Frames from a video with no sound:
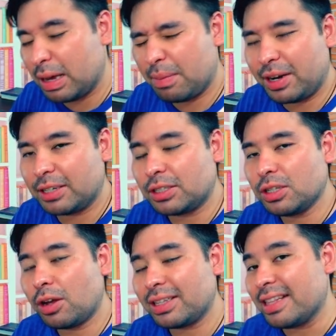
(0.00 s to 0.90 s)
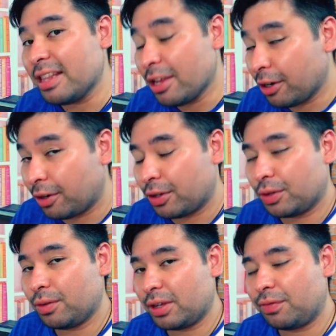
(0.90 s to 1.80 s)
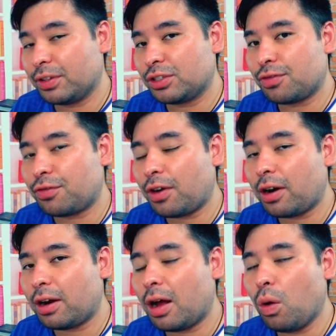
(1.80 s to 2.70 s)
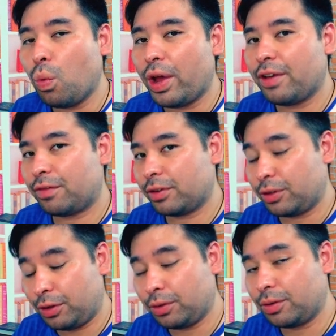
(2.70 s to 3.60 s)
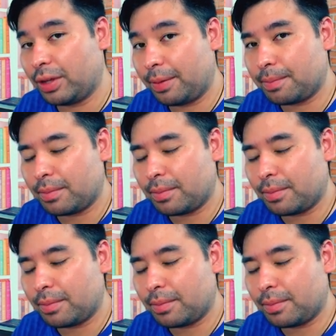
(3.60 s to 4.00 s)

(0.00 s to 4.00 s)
but it's not near you, if it's far away from you, yeah,